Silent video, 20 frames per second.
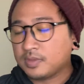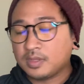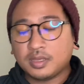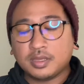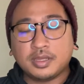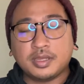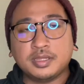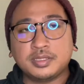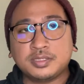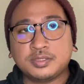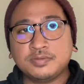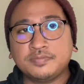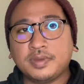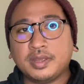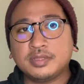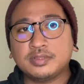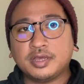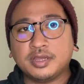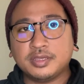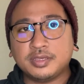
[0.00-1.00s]
it's to my
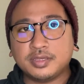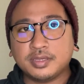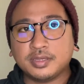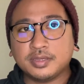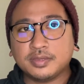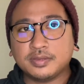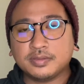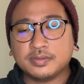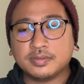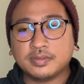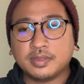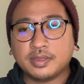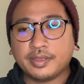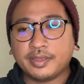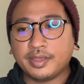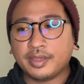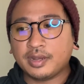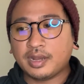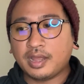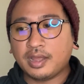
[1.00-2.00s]
liking,
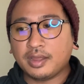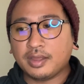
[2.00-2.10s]
and